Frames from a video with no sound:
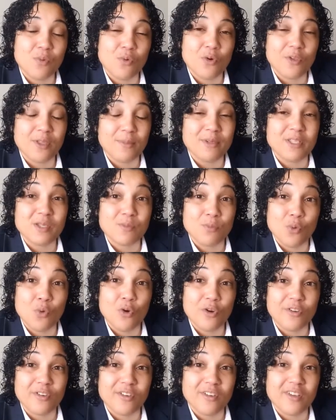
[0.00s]
Ford, that Miss
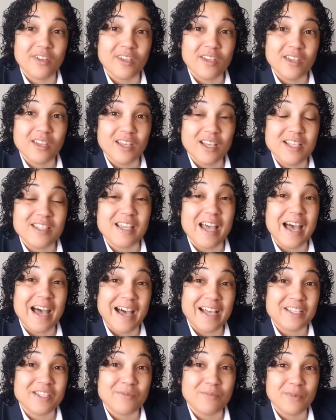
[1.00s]
Borden has
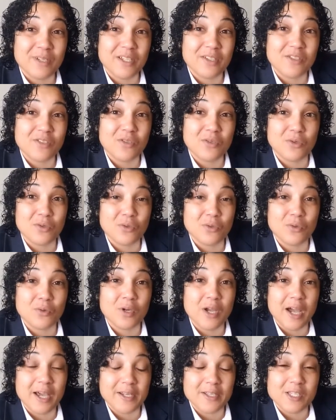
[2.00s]
asked me to
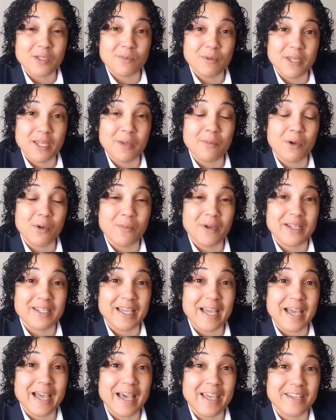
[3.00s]
kind of speak about my
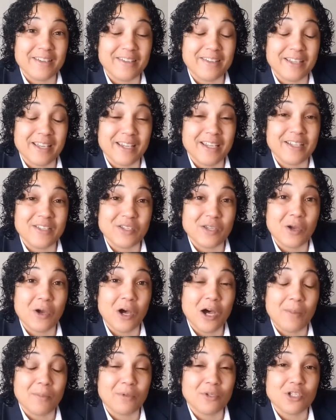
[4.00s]
dad and, and his
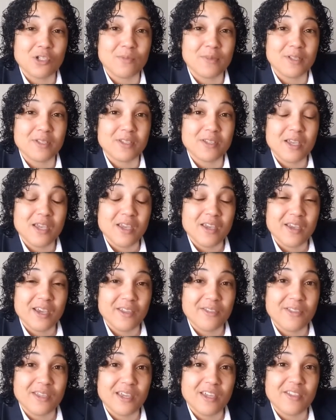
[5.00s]
accomplishments.
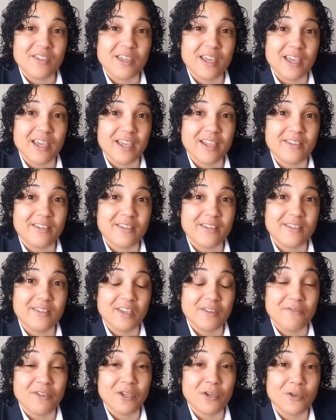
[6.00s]
I think that
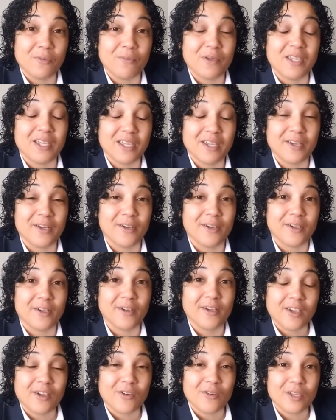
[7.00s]
if he could be
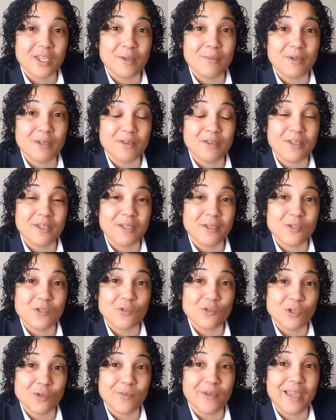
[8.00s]
here, he'd be
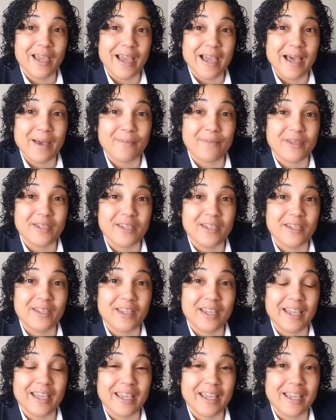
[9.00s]
extremely happy
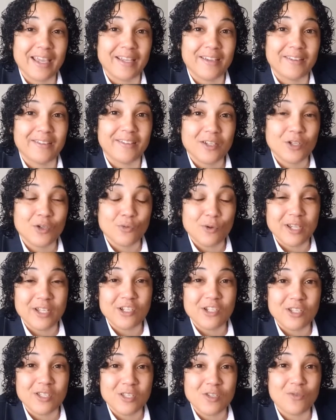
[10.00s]
and
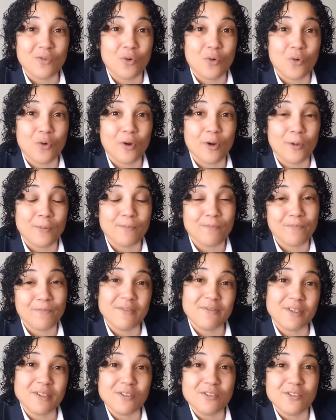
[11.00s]
gracious for
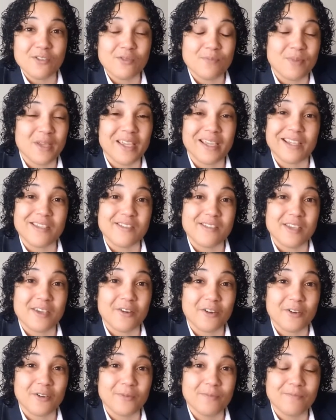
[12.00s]
even being
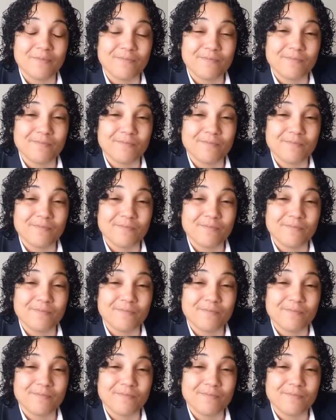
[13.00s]
considered.